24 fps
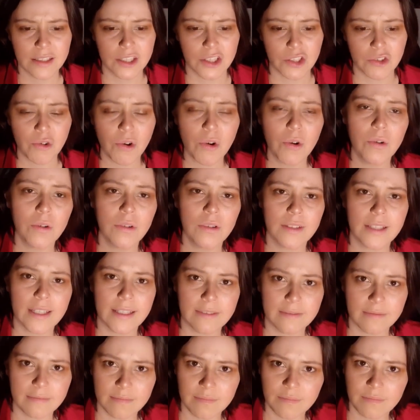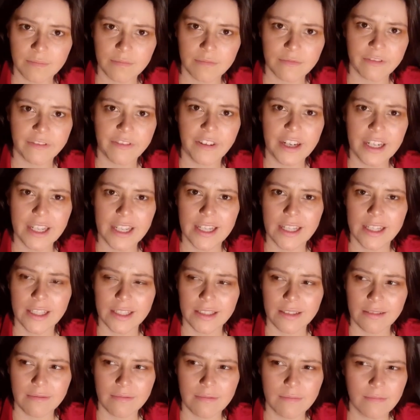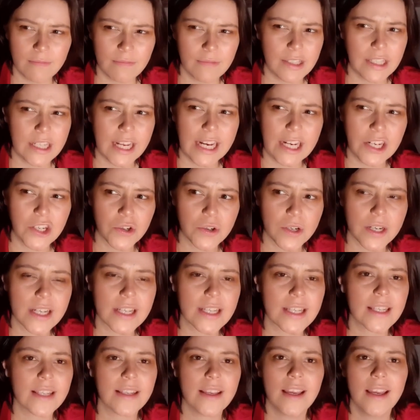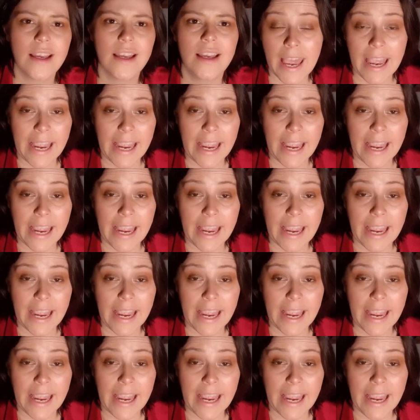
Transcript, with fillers: controlled and funny and dangerous.